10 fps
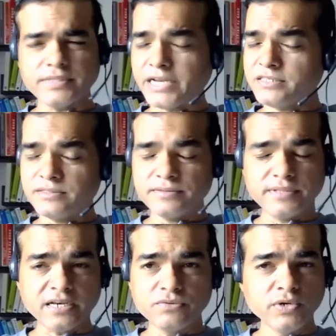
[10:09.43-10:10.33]

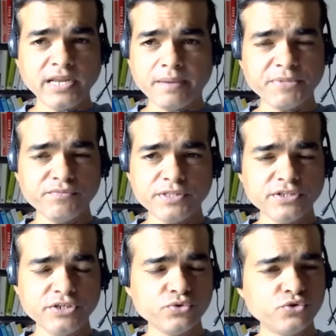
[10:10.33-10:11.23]
That will happen
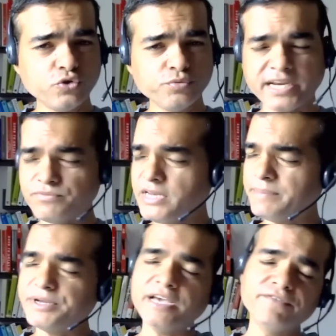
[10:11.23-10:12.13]
with YouTube. That will
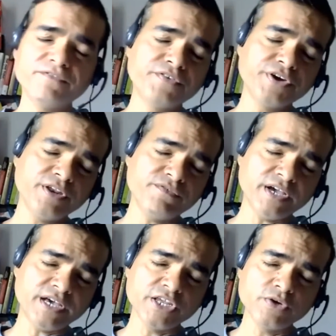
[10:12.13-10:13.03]
happen
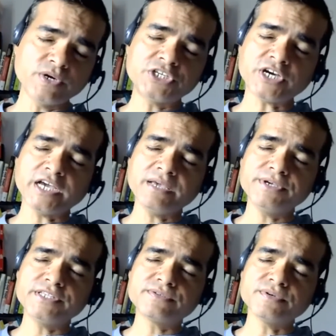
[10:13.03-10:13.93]
everywhere. Your
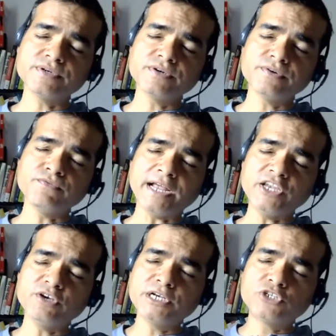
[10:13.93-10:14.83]
time is
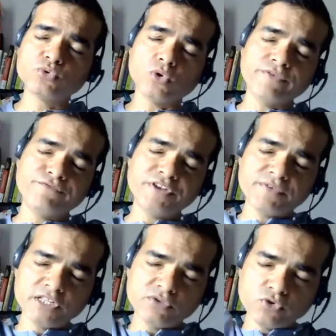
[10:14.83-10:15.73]
valuable to
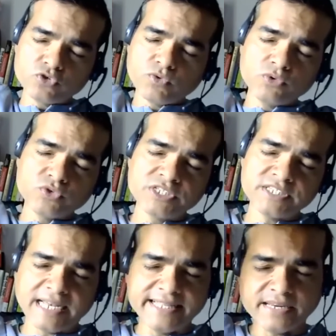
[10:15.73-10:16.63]
everyone, those who want to
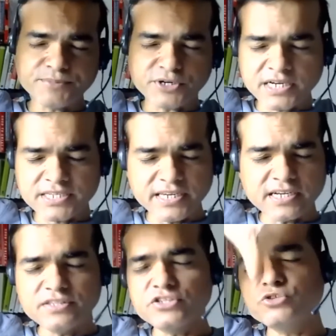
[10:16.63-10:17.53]
sell their products
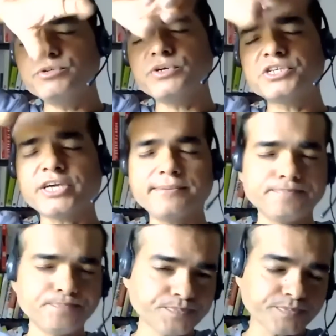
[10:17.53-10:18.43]
and consume your time.